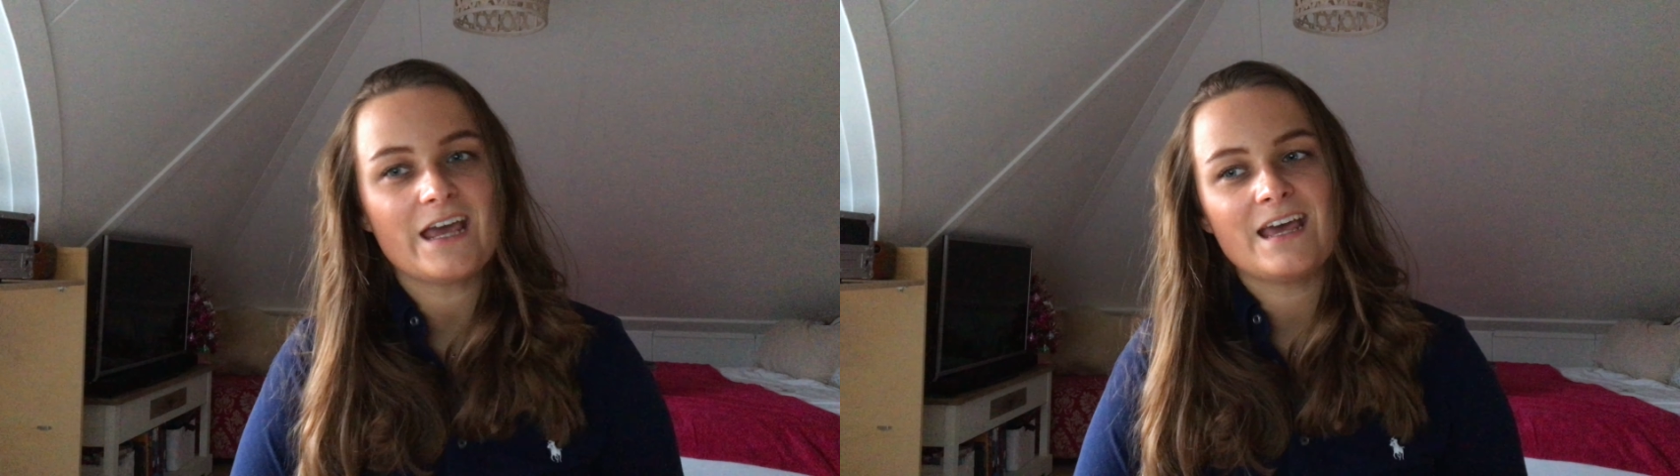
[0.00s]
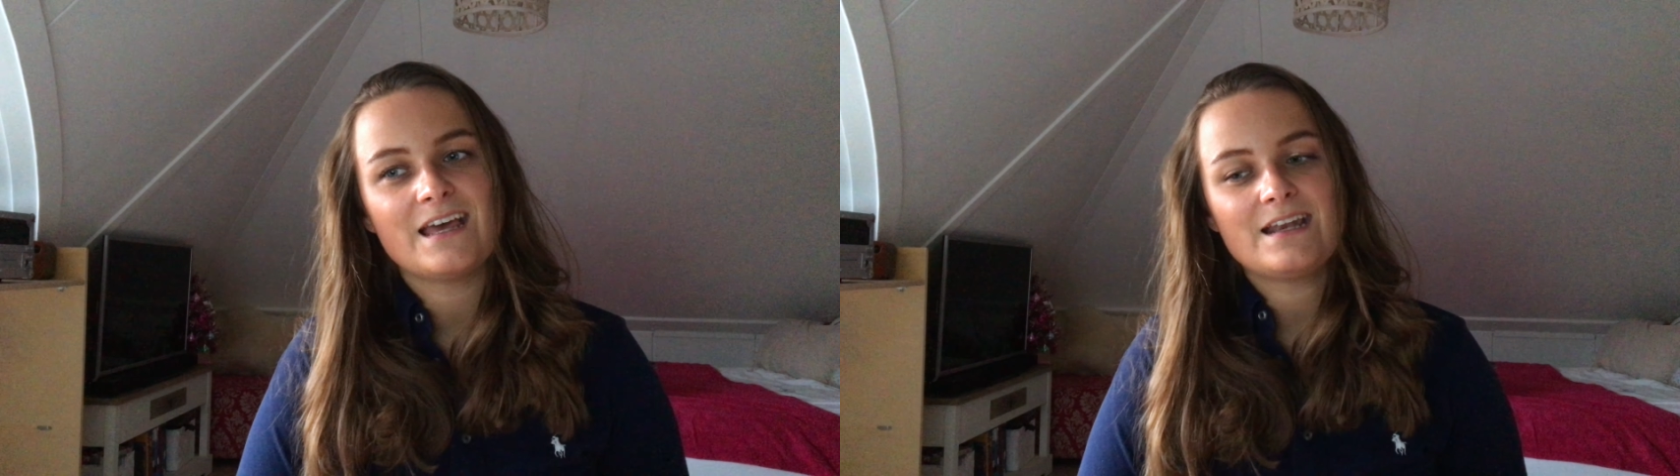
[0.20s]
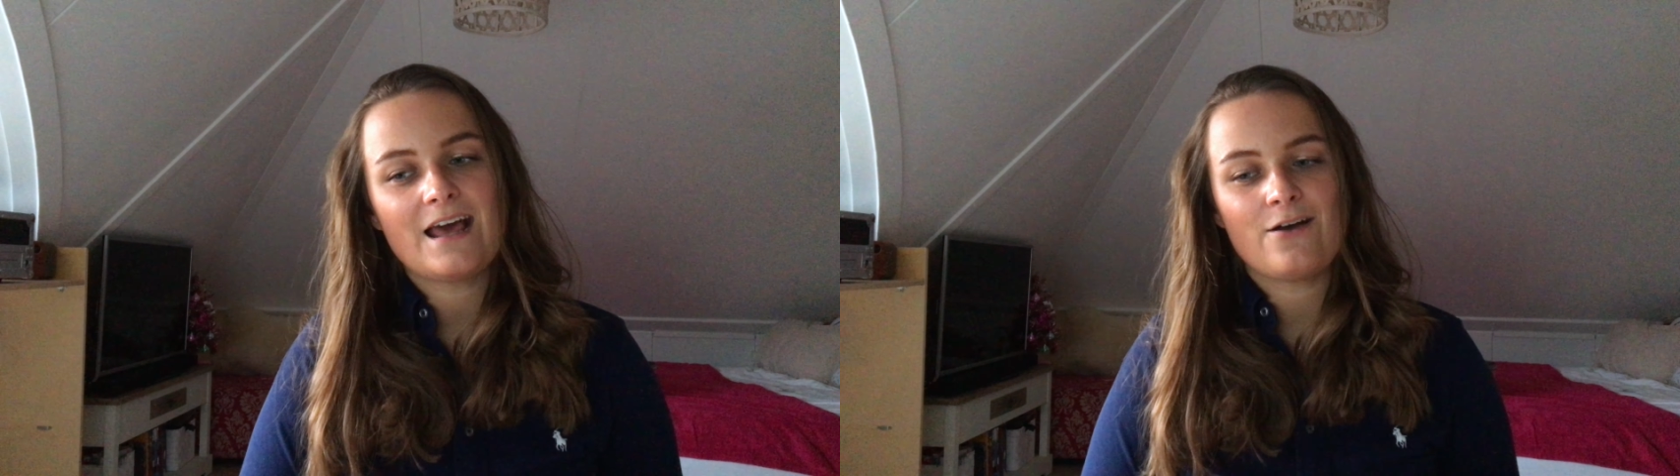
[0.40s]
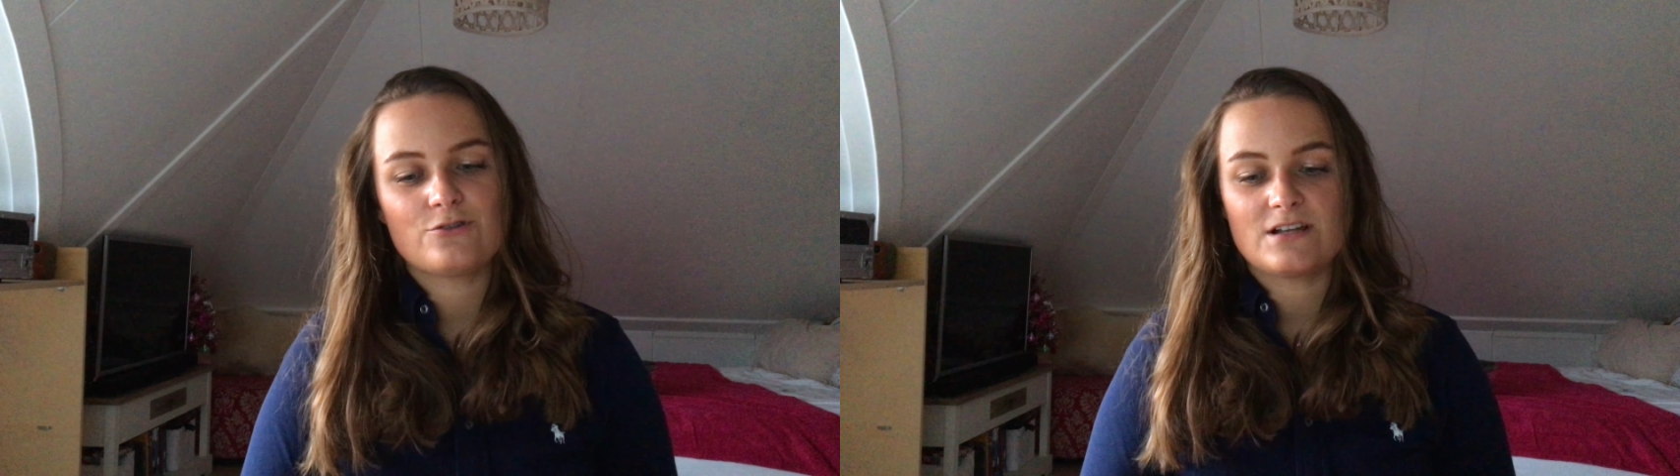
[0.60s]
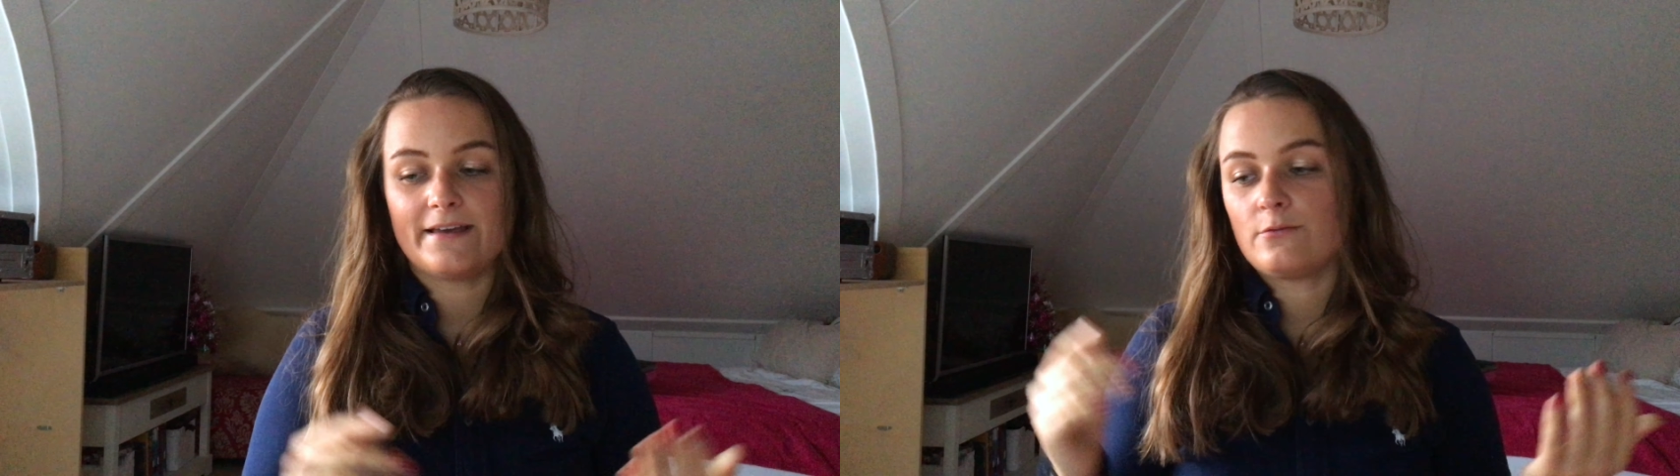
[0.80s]
and I
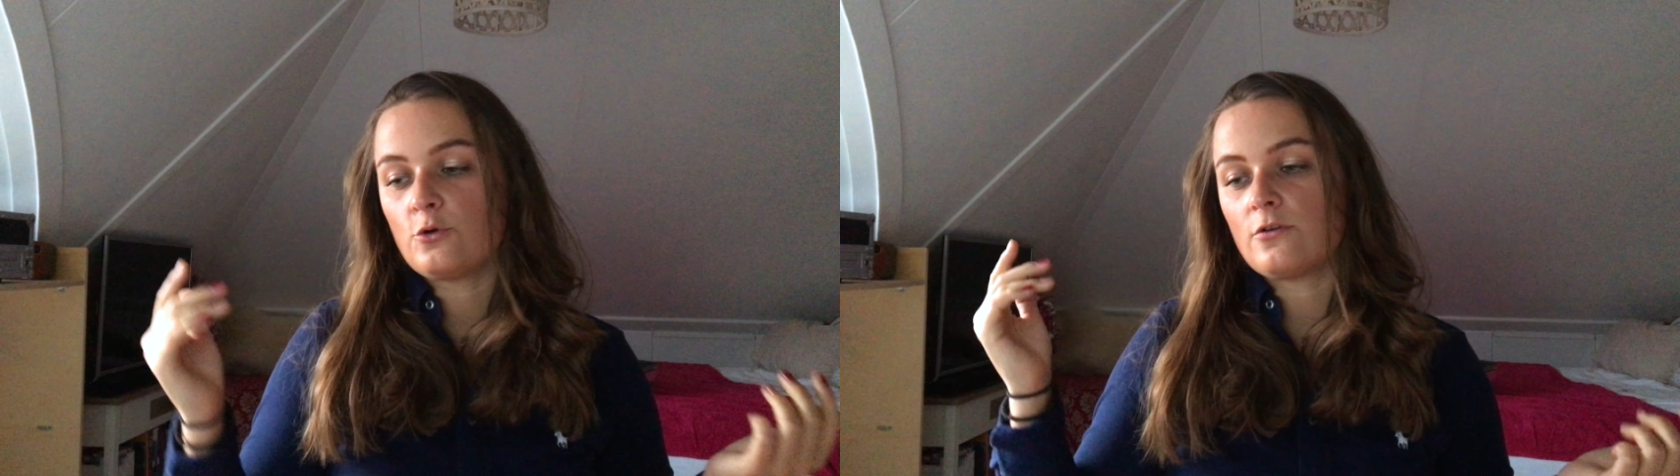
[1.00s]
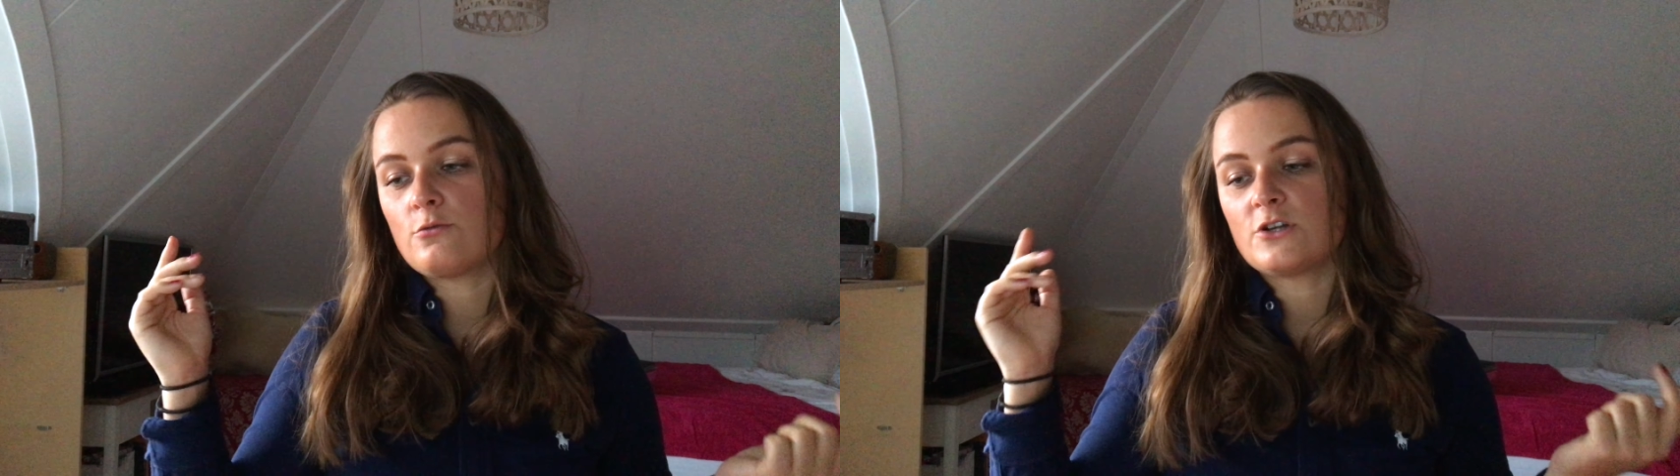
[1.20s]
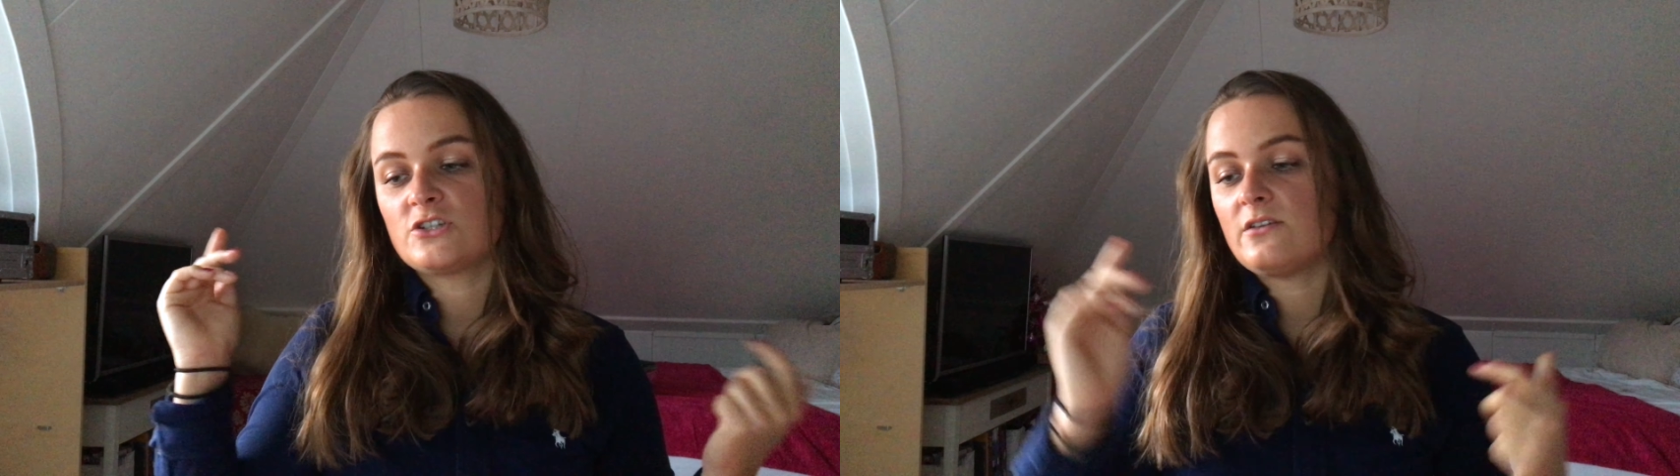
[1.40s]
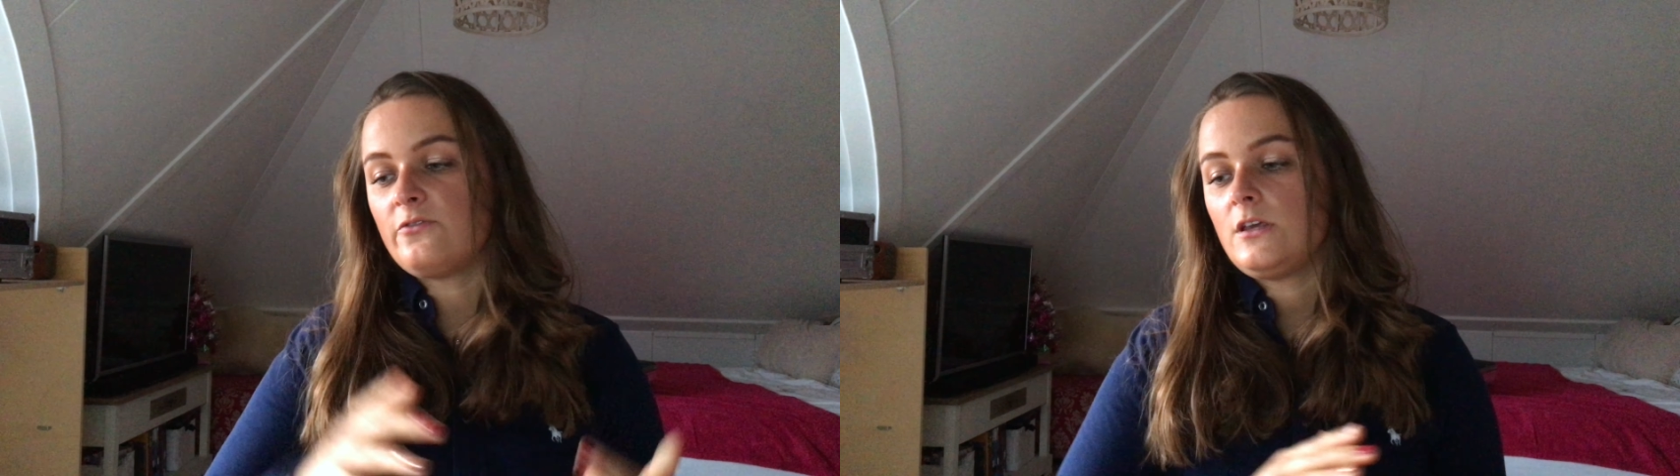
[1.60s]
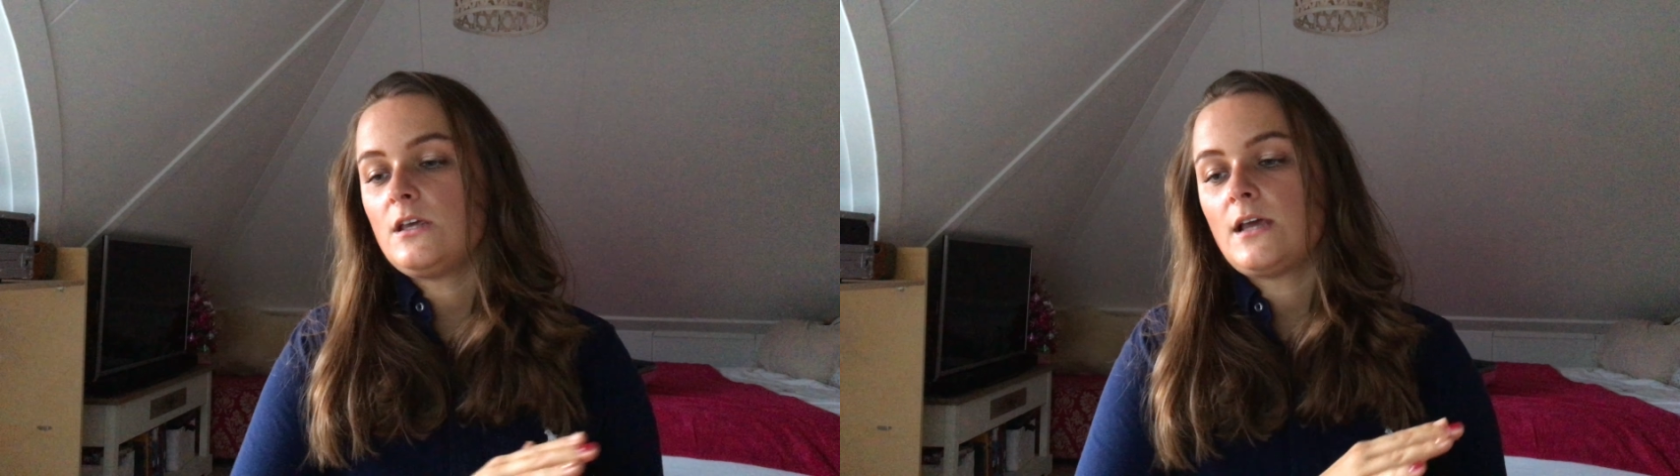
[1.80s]
was like, I'm gonna watch
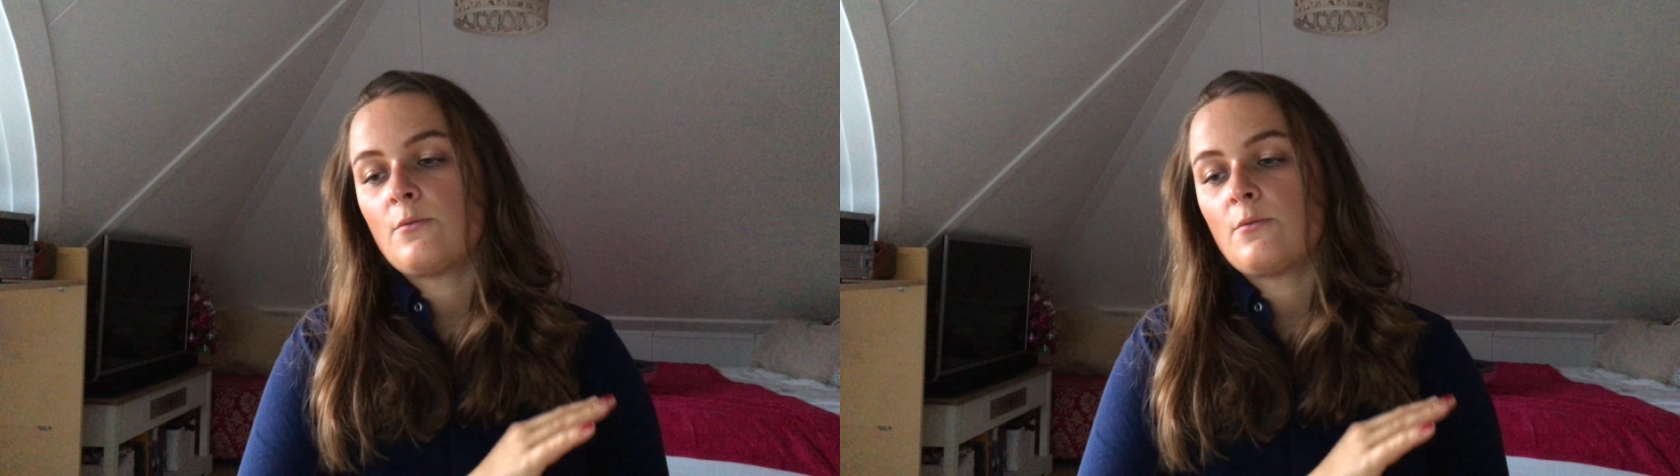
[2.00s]
TV,